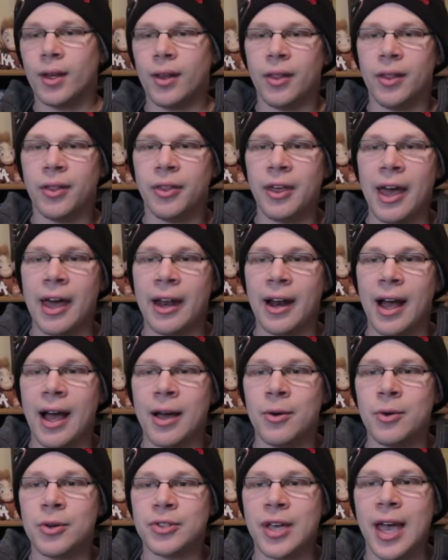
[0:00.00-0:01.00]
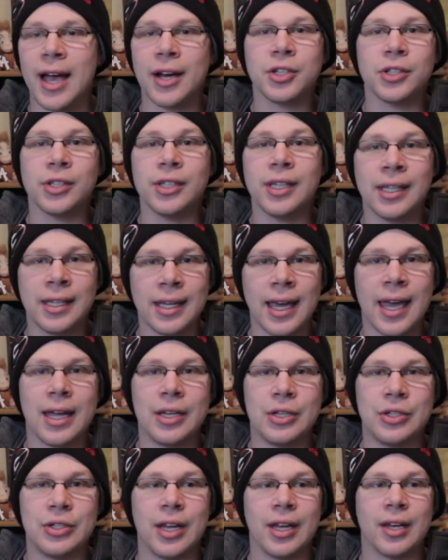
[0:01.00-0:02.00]
that I was actually
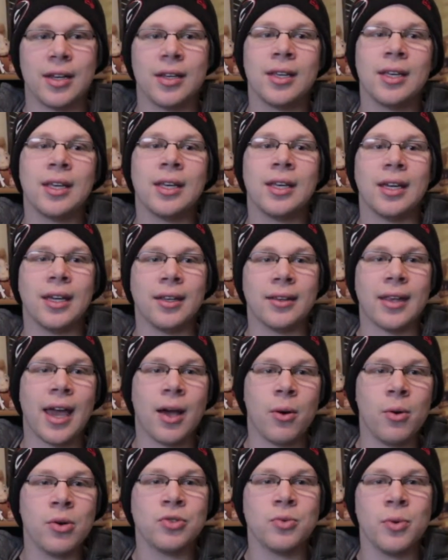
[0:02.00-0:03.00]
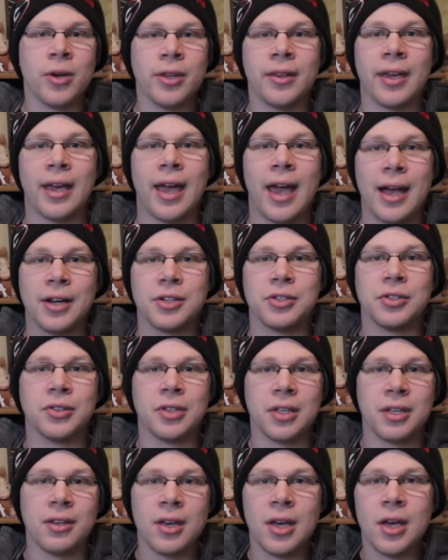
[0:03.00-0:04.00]
engaged in, and that was when they
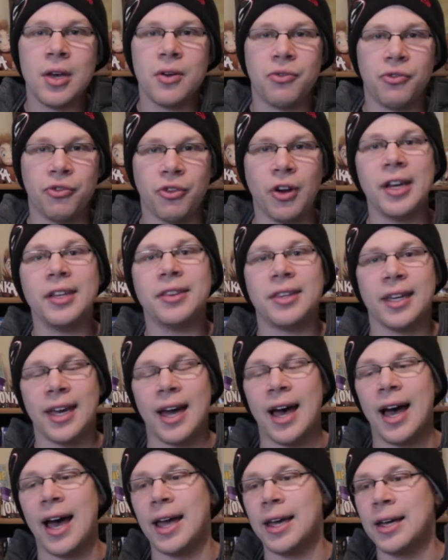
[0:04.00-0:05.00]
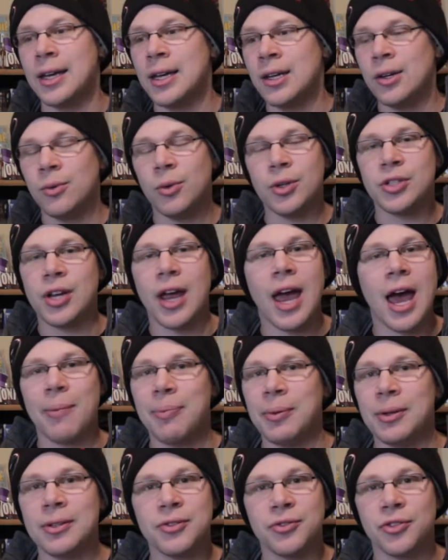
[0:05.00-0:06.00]
actually fight the guy, which
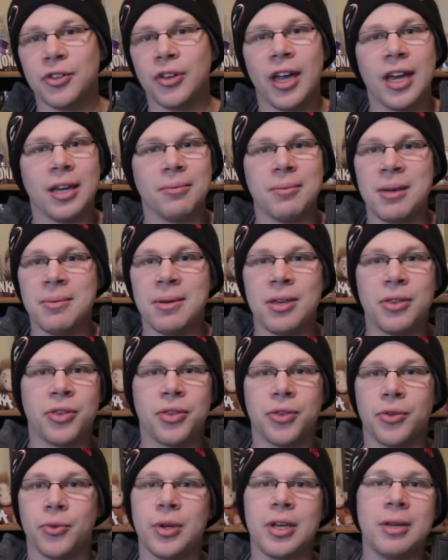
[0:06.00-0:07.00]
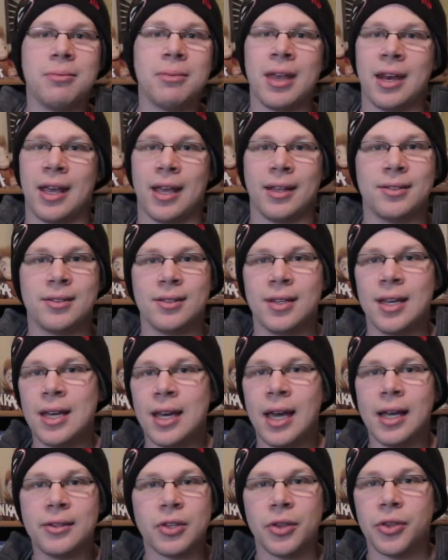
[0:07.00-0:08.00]
happens for like maybe 3 minutes.
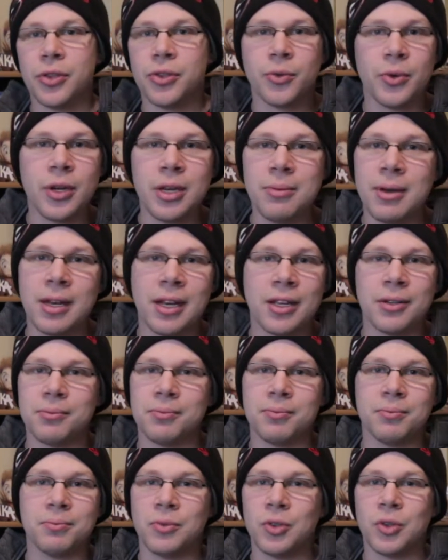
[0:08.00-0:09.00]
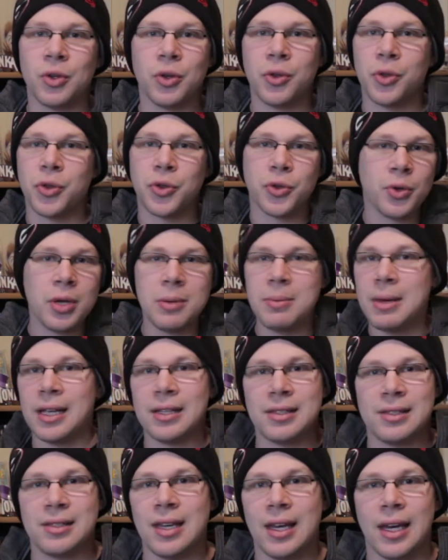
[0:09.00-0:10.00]
It's a
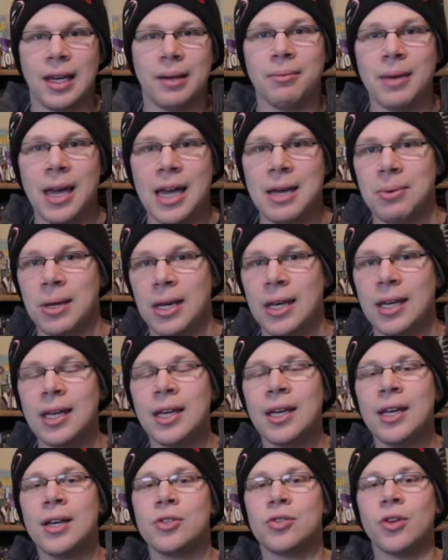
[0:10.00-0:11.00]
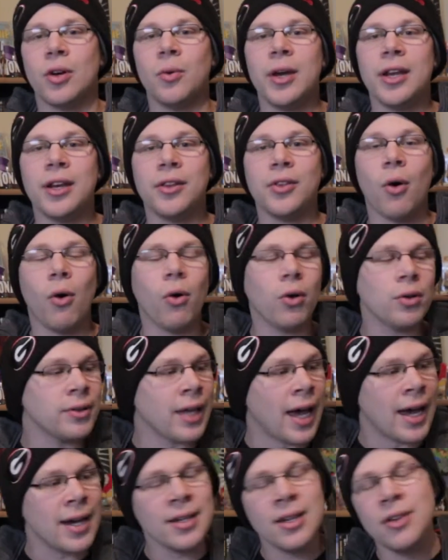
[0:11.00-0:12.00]
3-minute scene, maybe. So I waited the whole
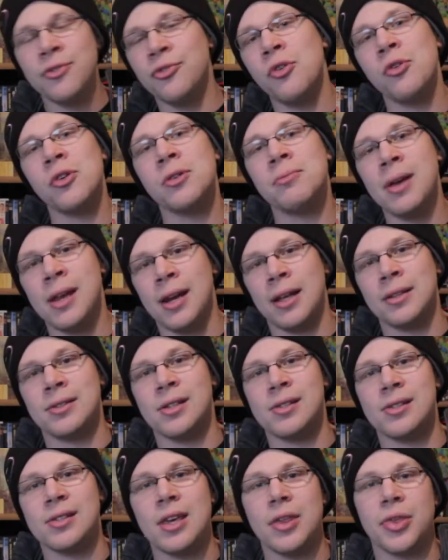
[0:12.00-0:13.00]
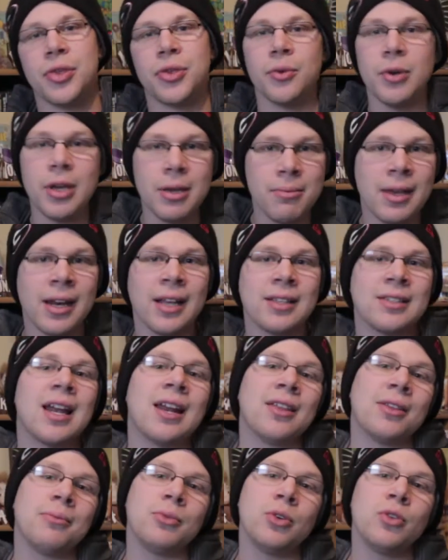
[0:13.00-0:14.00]
94 minutes to see 3 minutes out
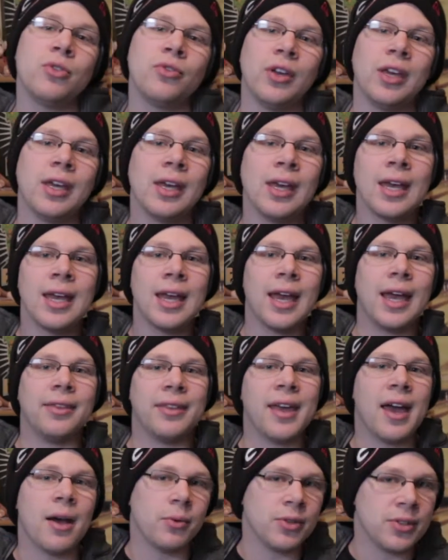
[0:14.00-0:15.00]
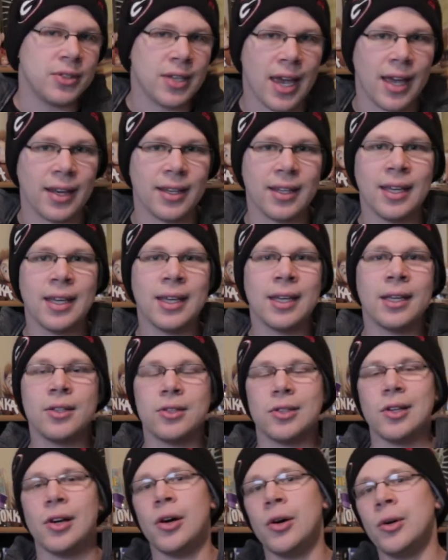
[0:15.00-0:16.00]
of the movie, and that was it.
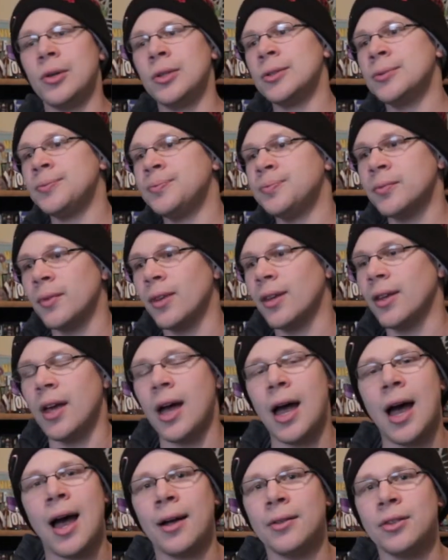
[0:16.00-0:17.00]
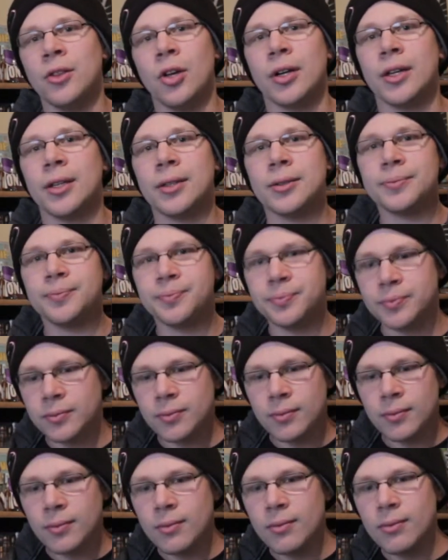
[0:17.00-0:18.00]
So, look,
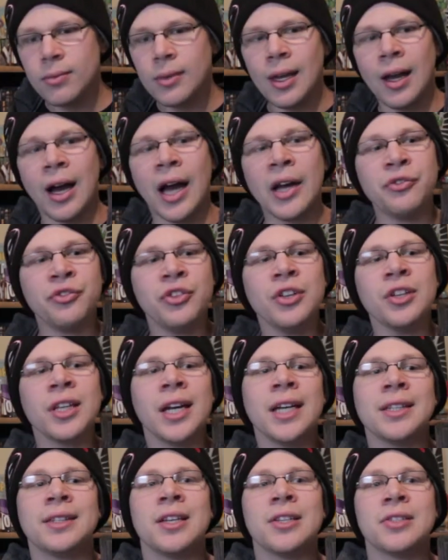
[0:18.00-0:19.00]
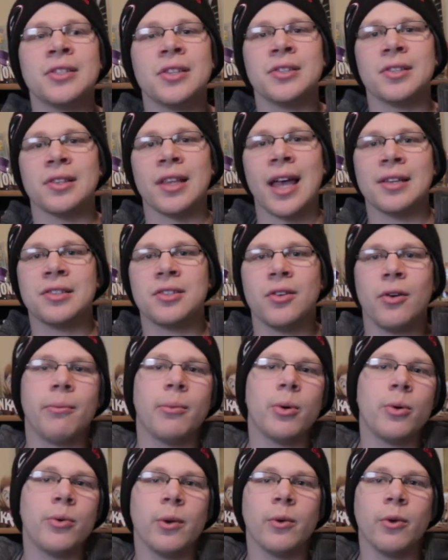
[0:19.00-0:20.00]
I feel like this is less of a
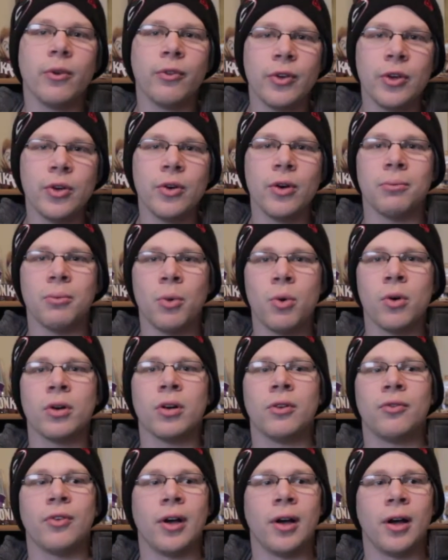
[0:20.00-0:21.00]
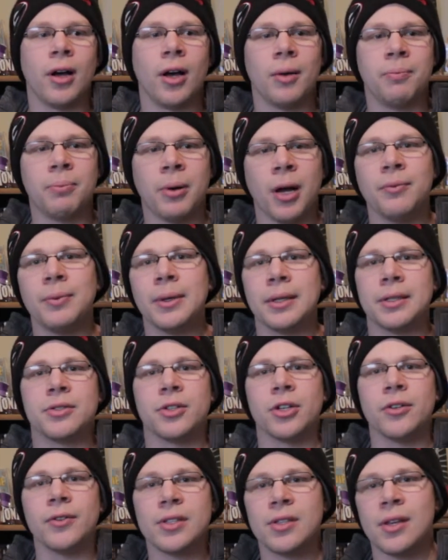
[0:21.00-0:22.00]
movie review and more of a public
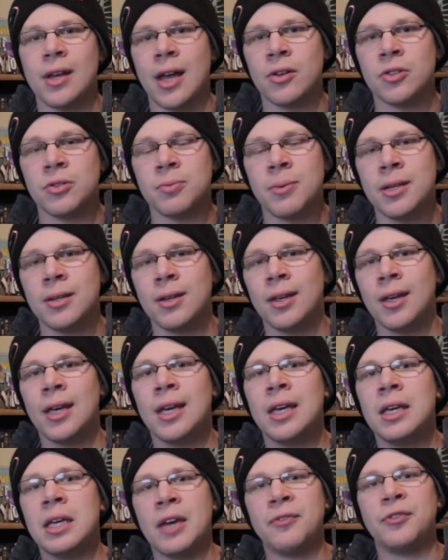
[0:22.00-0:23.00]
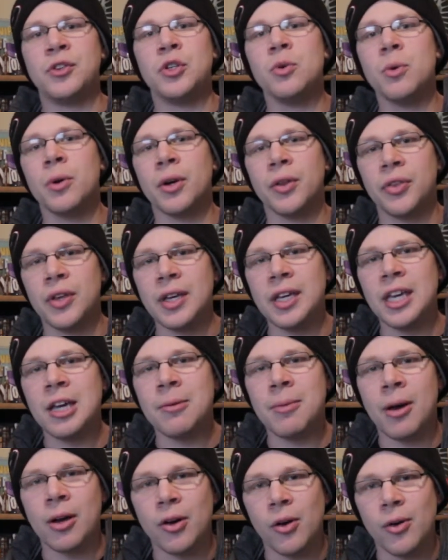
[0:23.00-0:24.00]
service announcement. If you are thinking
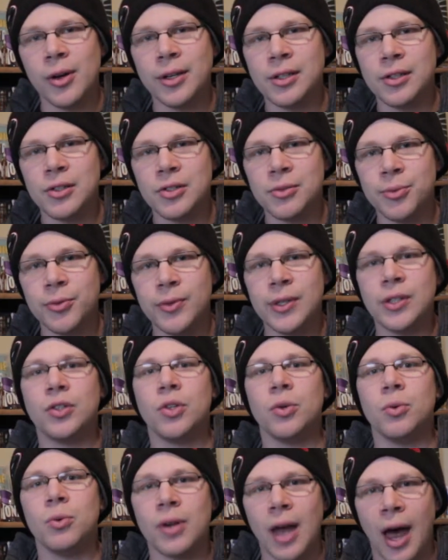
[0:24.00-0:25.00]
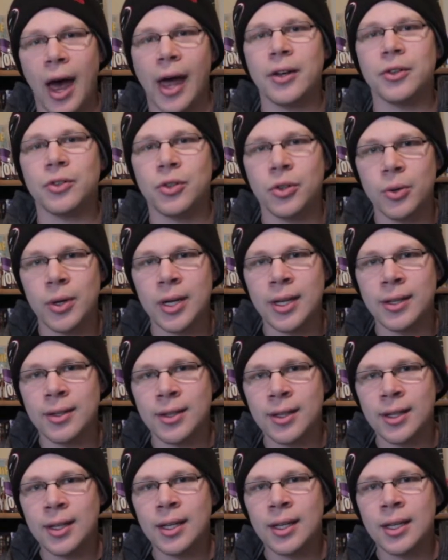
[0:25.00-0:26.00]
about going to this movie, do not do
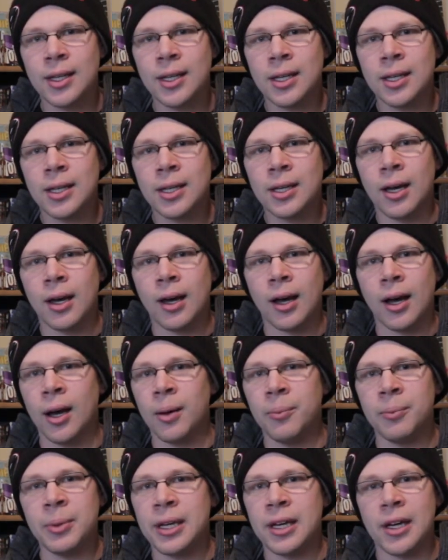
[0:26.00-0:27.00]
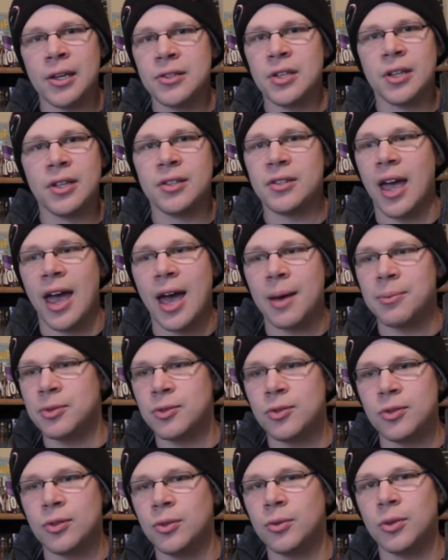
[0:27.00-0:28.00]
it, because it is
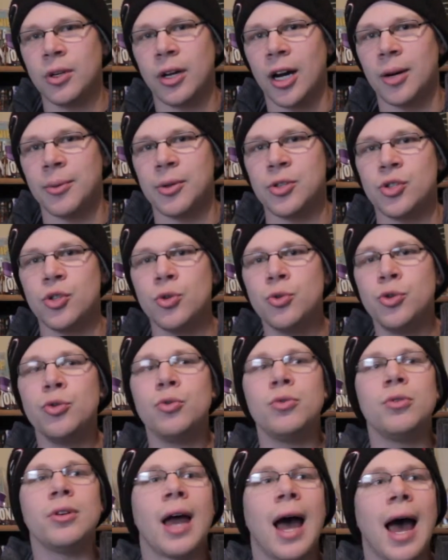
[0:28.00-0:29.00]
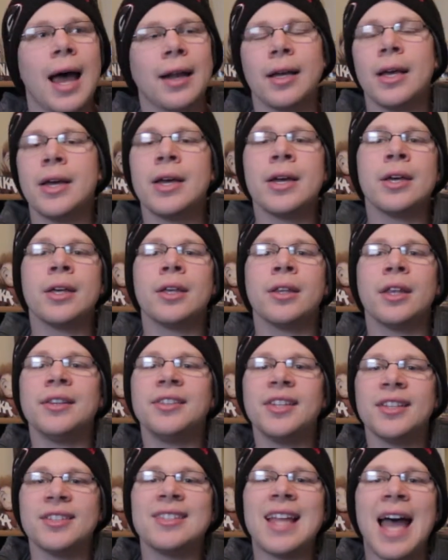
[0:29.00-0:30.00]
absolute garbage. It does